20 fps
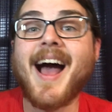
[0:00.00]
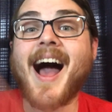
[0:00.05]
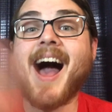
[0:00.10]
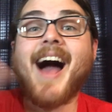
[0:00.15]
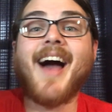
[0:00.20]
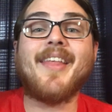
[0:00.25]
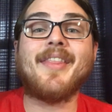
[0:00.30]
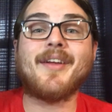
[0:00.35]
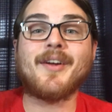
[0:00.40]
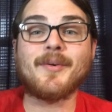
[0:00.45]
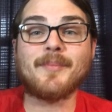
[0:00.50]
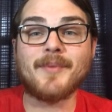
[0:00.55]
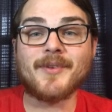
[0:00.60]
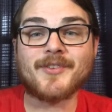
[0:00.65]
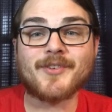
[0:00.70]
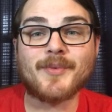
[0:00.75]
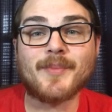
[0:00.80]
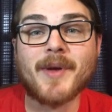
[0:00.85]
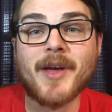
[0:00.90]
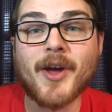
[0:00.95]
Hi there,
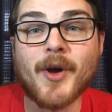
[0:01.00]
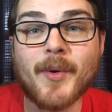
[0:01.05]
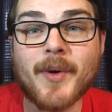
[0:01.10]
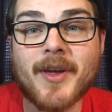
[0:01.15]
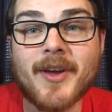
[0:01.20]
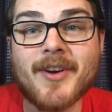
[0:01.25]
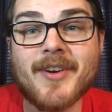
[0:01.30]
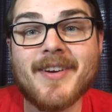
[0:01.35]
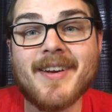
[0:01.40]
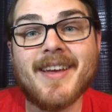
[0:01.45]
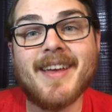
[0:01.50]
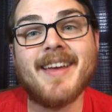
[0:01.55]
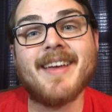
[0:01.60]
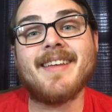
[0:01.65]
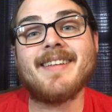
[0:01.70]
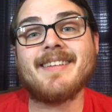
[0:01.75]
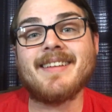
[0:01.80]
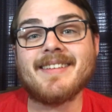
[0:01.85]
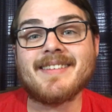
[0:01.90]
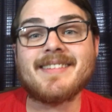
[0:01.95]
Mr. Mayo here,
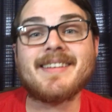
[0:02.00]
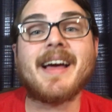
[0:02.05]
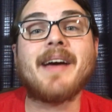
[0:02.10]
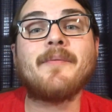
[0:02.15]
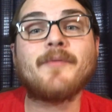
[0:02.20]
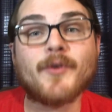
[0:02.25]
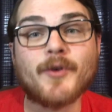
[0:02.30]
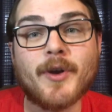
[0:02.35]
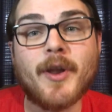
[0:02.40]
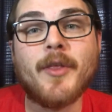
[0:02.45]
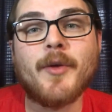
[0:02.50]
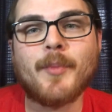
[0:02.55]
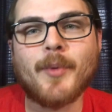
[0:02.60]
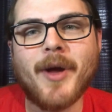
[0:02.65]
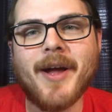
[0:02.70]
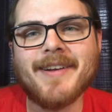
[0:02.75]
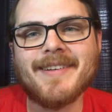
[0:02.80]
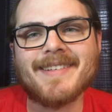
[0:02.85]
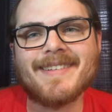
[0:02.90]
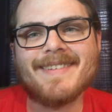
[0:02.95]
and it's time for another
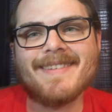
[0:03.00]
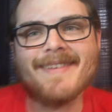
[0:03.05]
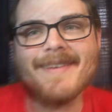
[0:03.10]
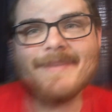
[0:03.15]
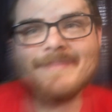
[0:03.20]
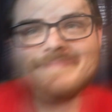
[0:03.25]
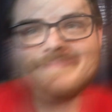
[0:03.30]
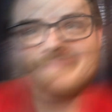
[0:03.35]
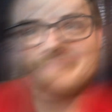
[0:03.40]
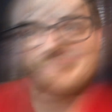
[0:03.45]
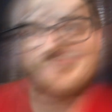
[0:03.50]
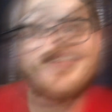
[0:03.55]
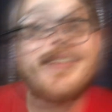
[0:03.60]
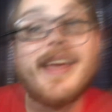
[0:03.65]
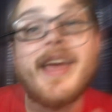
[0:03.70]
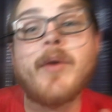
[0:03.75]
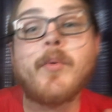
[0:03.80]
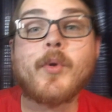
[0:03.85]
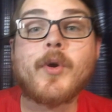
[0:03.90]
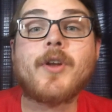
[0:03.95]
practice tip.
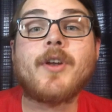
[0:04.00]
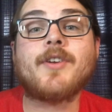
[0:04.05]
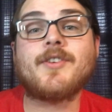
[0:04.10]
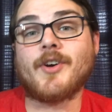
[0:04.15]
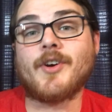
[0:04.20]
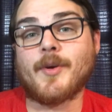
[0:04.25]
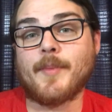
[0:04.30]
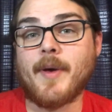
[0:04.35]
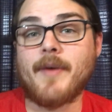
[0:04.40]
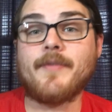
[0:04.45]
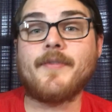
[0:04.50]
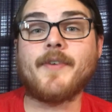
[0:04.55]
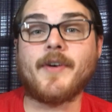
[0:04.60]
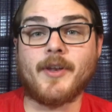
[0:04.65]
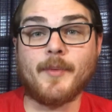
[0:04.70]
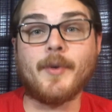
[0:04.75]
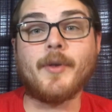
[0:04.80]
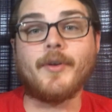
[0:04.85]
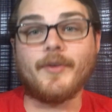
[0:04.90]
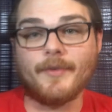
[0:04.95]
Today we're going to talk about
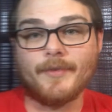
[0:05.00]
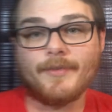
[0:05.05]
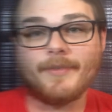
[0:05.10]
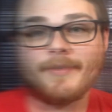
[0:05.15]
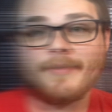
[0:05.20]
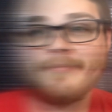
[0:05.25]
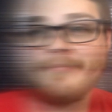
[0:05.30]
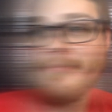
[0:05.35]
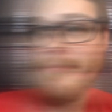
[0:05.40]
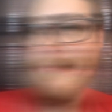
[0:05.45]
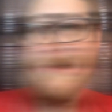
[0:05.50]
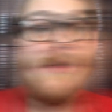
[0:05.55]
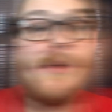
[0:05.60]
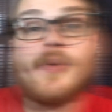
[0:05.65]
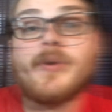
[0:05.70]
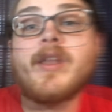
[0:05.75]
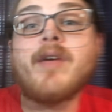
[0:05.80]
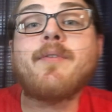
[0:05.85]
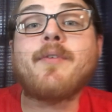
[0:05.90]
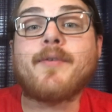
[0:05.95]
fundamentals. So
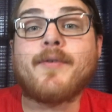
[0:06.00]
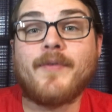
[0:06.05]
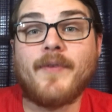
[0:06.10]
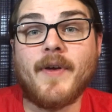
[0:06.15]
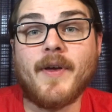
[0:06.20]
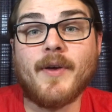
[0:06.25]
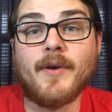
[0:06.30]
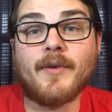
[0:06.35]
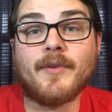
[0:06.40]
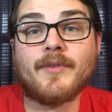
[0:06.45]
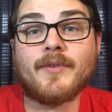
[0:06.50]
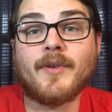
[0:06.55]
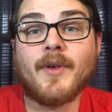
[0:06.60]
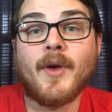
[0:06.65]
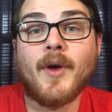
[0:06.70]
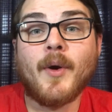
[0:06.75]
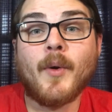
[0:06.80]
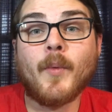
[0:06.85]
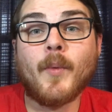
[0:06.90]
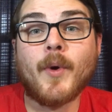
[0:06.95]
it never fails.
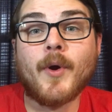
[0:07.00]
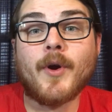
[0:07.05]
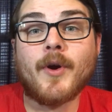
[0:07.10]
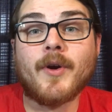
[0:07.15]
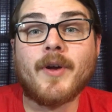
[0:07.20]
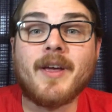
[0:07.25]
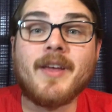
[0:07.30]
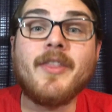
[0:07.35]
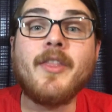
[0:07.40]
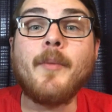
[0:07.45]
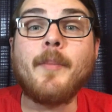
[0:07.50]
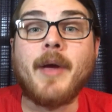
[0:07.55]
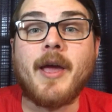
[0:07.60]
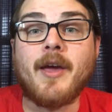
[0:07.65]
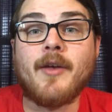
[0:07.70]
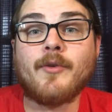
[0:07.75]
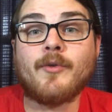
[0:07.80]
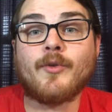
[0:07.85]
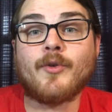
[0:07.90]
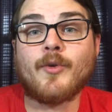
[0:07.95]
We're in the
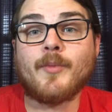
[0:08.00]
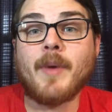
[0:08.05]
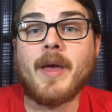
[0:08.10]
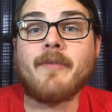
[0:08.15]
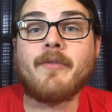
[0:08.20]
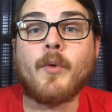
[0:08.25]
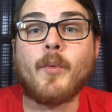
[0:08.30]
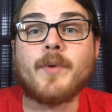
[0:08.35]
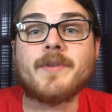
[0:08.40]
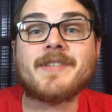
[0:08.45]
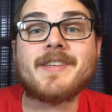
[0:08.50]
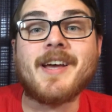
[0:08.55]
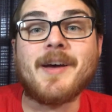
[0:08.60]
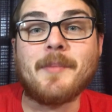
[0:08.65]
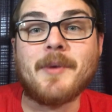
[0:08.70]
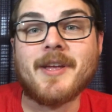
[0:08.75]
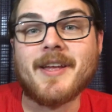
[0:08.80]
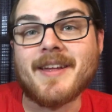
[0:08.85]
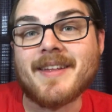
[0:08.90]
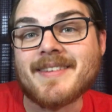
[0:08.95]
band room, everyone's
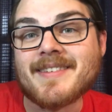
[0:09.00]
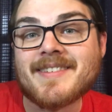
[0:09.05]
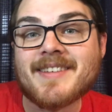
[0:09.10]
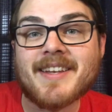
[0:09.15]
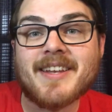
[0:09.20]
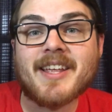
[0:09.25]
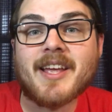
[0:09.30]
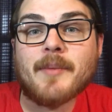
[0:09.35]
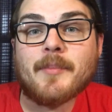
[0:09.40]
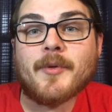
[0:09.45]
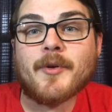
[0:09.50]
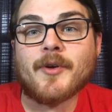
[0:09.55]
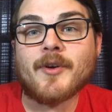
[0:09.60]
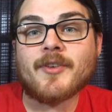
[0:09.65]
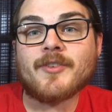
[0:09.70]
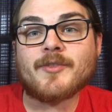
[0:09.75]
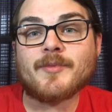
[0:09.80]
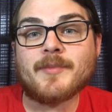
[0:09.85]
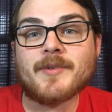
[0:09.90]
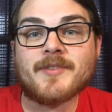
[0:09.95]
coming in, setting up their
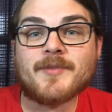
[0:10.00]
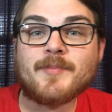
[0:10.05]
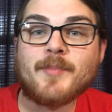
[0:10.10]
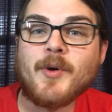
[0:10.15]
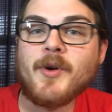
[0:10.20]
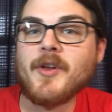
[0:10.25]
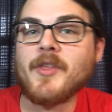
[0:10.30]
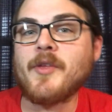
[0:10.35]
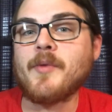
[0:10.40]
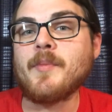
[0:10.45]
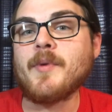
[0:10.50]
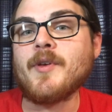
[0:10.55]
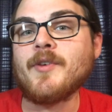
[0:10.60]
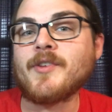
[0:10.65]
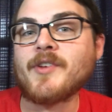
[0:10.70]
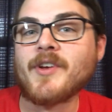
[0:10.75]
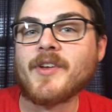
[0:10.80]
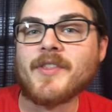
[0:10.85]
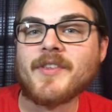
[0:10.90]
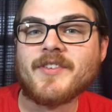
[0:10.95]
instruments, putting their
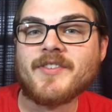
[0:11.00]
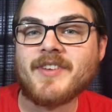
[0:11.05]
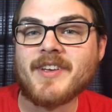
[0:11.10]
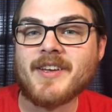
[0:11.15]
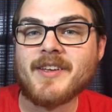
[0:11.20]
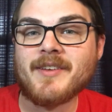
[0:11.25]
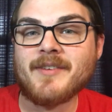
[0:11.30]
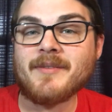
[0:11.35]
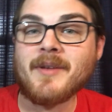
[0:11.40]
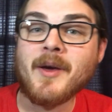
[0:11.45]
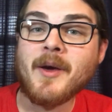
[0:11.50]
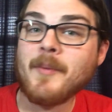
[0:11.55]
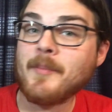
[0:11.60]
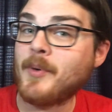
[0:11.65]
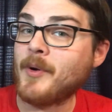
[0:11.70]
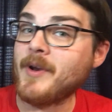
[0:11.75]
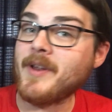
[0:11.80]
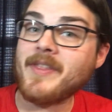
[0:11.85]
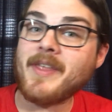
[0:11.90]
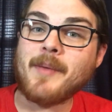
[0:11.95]
music on the stand,
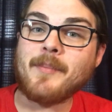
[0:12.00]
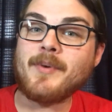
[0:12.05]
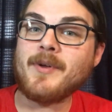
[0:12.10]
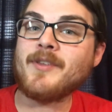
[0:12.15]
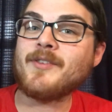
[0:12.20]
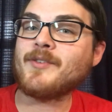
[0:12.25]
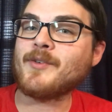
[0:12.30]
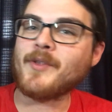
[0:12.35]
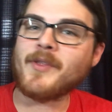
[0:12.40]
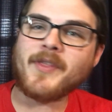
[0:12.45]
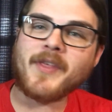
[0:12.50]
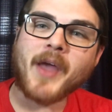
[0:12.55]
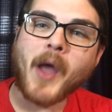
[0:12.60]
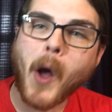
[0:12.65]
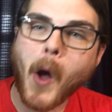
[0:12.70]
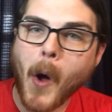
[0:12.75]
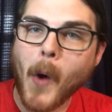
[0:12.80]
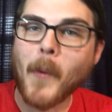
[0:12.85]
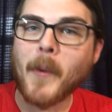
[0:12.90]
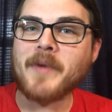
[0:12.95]
putting that pencil that they
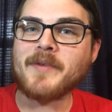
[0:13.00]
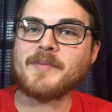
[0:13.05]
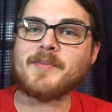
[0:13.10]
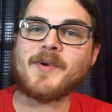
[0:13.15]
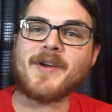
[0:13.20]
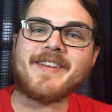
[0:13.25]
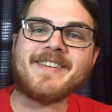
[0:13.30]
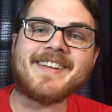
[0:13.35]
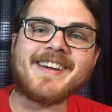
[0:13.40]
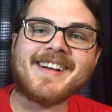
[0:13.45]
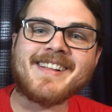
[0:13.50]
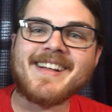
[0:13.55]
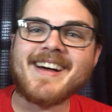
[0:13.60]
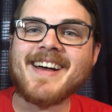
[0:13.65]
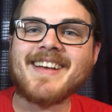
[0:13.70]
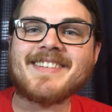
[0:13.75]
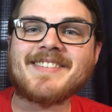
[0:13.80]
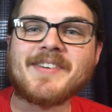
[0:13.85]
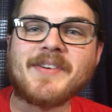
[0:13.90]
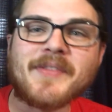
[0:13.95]
always bring to
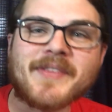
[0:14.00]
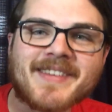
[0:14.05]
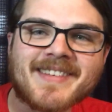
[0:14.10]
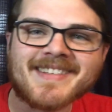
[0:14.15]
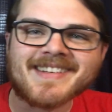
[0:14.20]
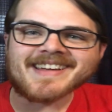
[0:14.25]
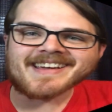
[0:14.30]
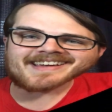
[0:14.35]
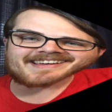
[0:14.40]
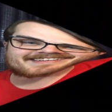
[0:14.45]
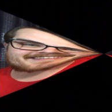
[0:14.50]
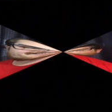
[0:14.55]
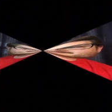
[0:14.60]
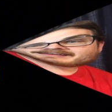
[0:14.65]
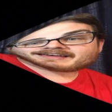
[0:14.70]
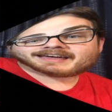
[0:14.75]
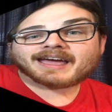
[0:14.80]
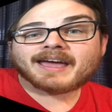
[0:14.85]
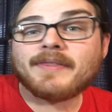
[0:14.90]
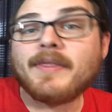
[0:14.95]
class on the stand,
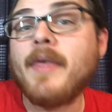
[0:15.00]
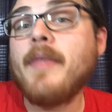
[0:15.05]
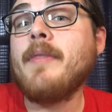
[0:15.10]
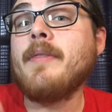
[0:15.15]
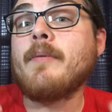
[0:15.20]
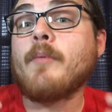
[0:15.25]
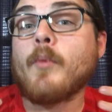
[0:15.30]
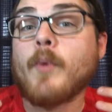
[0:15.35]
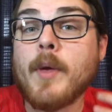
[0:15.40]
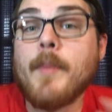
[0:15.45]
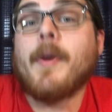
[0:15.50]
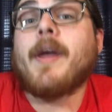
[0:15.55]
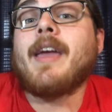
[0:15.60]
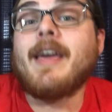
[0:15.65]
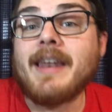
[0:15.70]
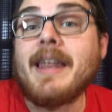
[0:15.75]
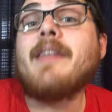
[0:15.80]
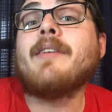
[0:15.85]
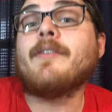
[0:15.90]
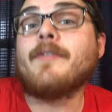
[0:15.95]
and then we
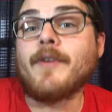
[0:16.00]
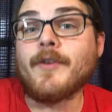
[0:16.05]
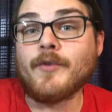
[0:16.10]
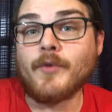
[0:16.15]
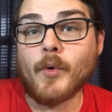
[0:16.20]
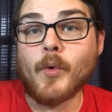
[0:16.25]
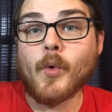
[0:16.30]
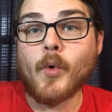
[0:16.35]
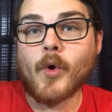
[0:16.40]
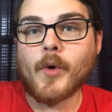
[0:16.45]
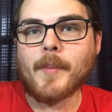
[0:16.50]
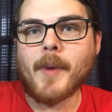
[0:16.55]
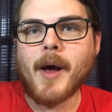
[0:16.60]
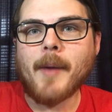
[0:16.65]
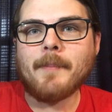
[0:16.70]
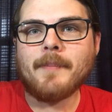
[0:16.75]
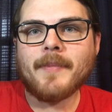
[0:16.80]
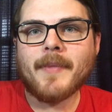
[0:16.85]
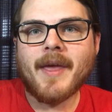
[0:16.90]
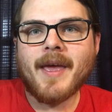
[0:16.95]
begin an individual
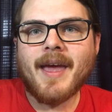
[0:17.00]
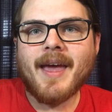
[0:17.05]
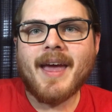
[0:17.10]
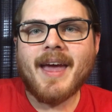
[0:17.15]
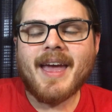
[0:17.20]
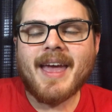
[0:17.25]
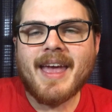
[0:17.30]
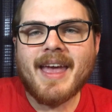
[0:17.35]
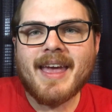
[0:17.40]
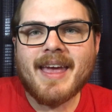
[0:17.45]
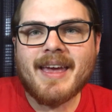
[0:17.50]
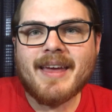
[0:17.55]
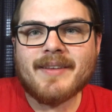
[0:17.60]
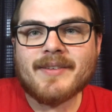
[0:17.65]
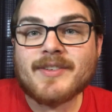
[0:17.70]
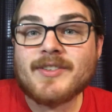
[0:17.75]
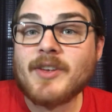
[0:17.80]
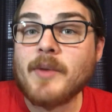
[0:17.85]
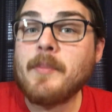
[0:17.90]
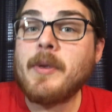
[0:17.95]
warm-up.
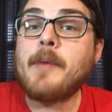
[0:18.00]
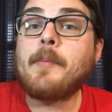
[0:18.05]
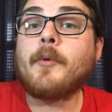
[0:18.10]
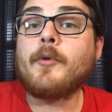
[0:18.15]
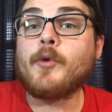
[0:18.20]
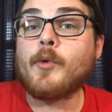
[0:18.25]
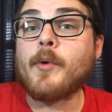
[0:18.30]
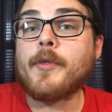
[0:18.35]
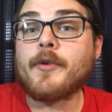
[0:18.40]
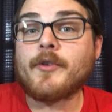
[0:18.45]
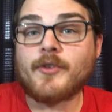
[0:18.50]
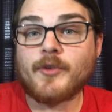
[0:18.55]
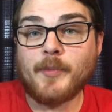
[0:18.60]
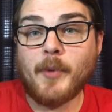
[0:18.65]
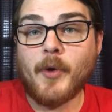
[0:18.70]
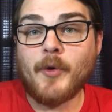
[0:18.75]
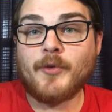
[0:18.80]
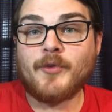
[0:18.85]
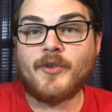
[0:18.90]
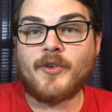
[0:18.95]
And some people do what they're
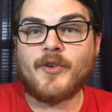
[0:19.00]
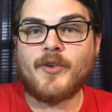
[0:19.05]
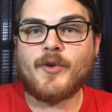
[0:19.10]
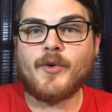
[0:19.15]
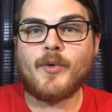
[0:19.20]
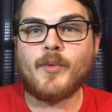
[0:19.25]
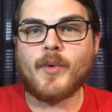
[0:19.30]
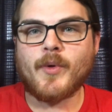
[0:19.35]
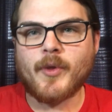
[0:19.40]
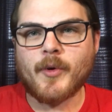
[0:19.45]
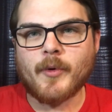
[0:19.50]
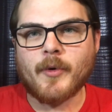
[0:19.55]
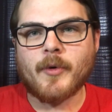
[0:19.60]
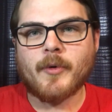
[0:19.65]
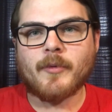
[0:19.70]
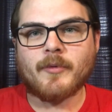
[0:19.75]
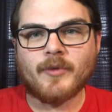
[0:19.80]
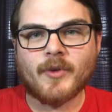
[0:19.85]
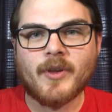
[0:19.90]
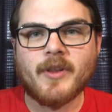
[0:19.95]
supposed to do, where
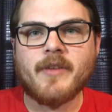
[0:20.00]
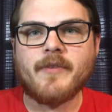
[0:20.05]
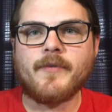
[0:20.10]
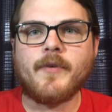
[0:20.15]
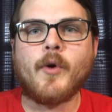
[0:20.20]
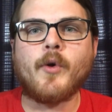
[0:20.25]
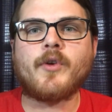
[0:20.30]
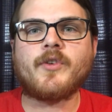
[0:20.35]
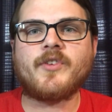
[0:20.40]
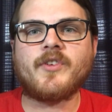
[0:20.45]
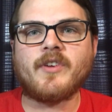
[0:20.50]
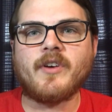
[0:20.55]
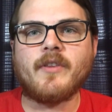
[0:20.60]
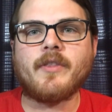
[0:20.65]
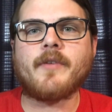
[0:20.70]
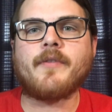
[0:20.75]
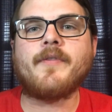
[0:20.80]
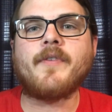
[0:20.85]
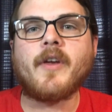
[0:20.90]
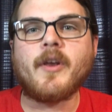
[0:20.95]
they're really focusing
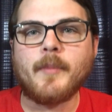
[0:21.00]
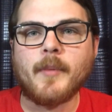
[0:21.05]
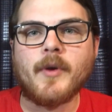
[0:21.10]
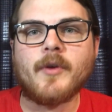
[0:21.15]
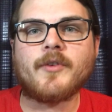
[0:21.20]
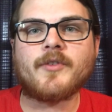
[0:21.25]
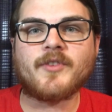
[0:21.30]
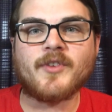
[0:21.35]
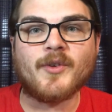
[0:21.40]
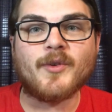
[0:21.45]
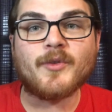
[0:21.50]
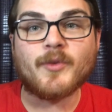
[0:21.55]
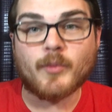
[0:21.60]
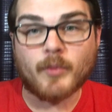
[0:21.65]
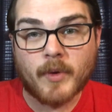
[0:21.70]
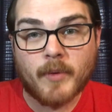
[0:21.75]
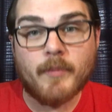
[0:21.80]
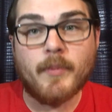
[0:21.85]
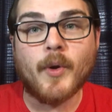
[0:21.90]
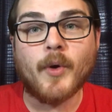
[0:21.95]
on the fundamental skills
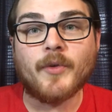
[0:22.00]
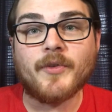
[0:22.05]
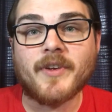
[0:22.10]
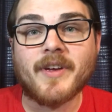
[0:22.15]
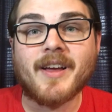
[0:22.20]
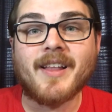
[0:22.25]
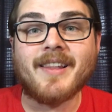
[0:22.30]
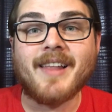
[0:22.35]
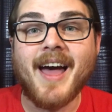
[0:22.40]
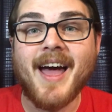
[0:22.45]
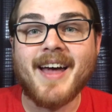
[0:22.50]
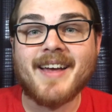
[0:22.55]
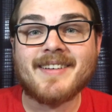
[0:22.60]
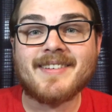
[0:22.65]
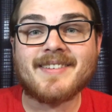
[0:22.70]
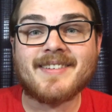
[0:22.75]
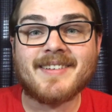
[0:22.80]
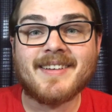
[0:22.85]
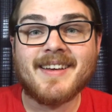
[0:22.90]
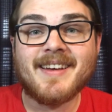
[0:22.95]
that we built in
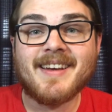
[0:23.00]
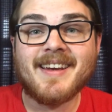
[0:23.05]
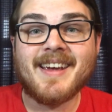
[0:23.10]
class.